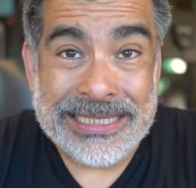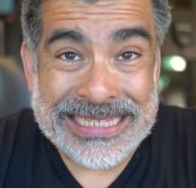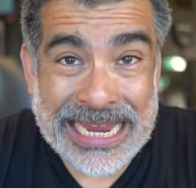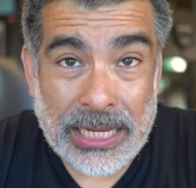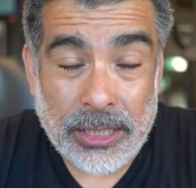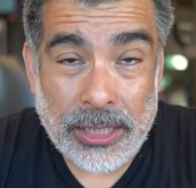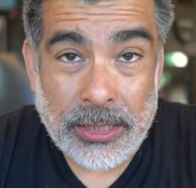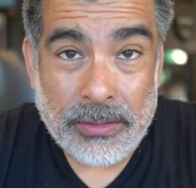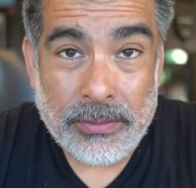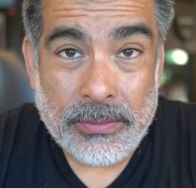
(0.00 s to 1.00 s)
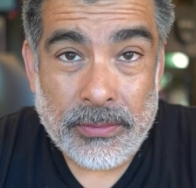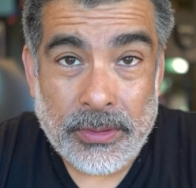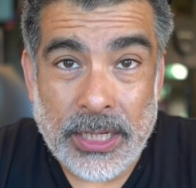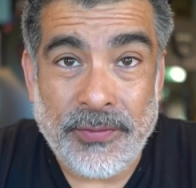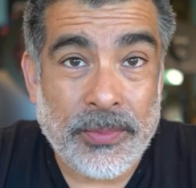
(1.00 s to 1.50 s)
daily.
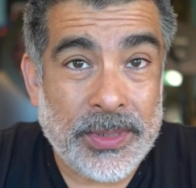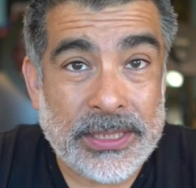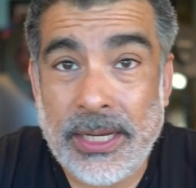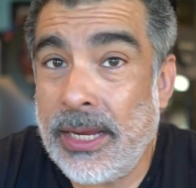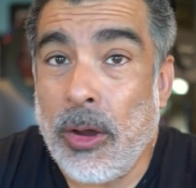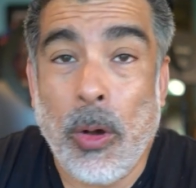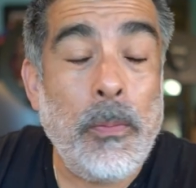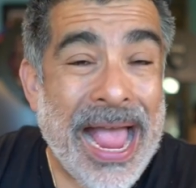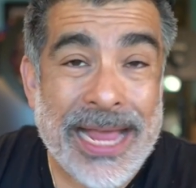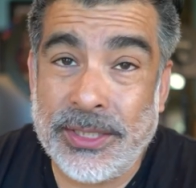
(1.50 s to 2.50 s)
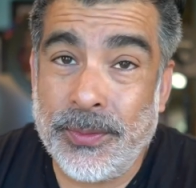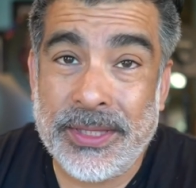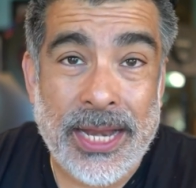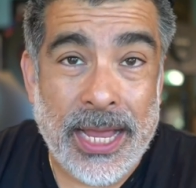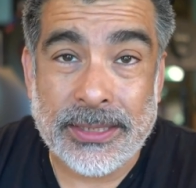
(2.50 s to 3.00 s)
And if you miss a day, go back to it
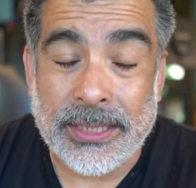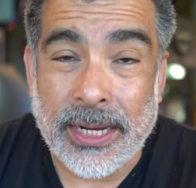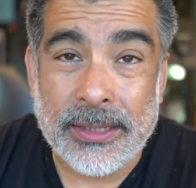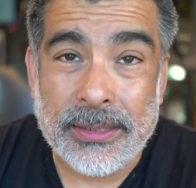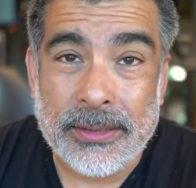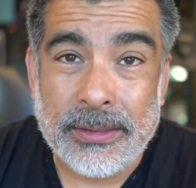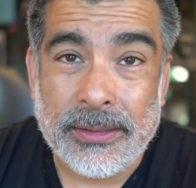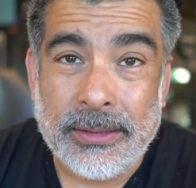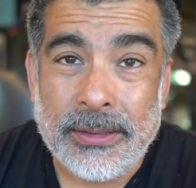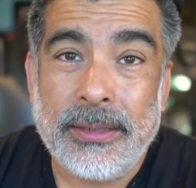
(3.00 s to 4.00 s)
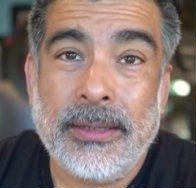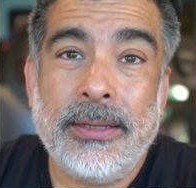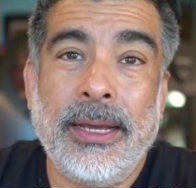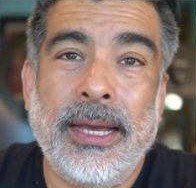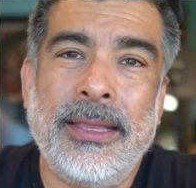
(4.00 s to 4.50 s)
the next day
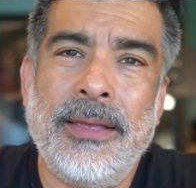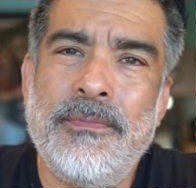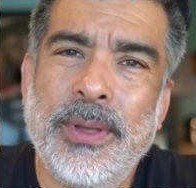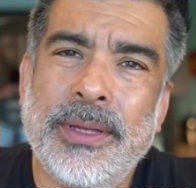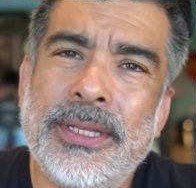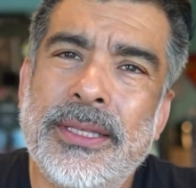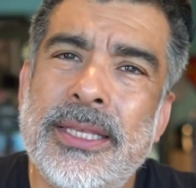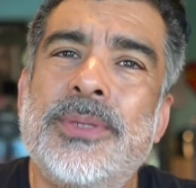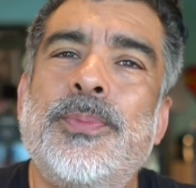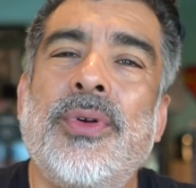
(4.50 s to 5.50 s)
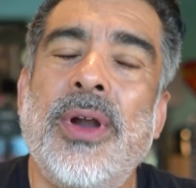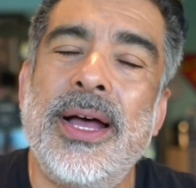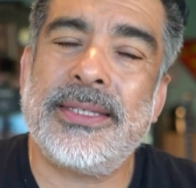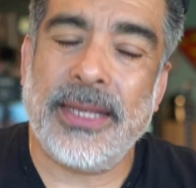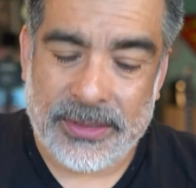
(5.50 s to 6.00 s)
and then building these
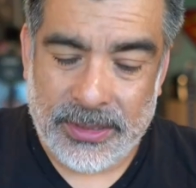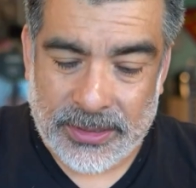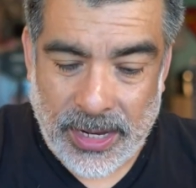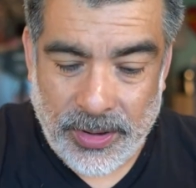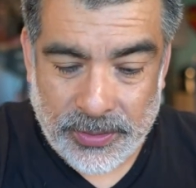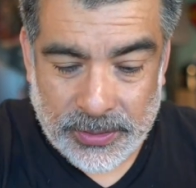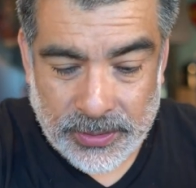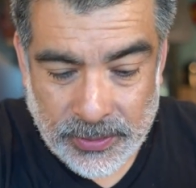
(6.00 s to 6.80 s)
processes out